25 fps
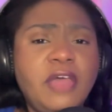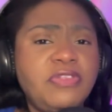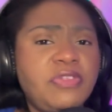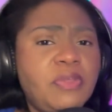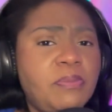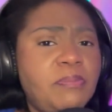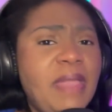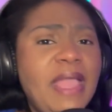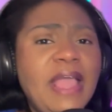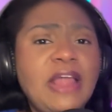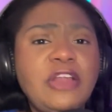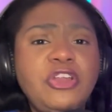
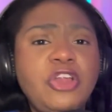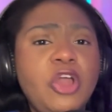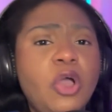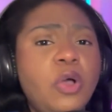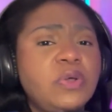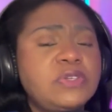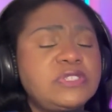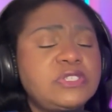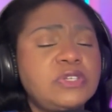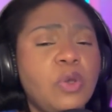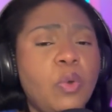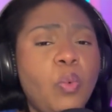The man
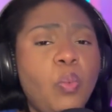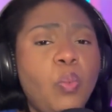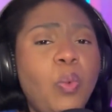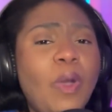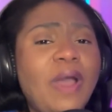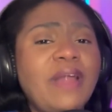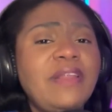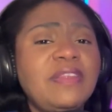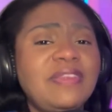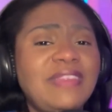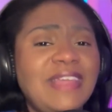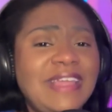knows
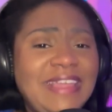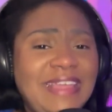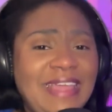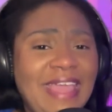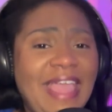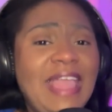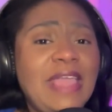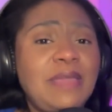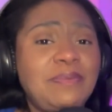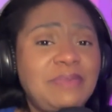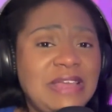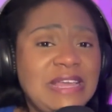what the
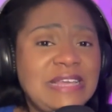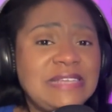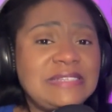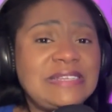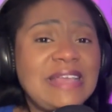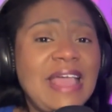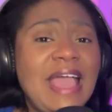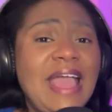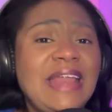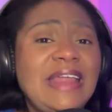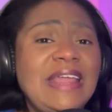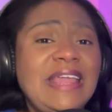game
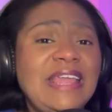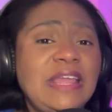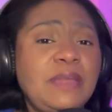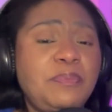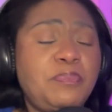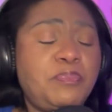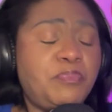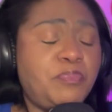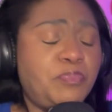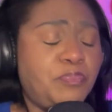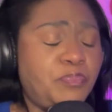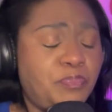is and he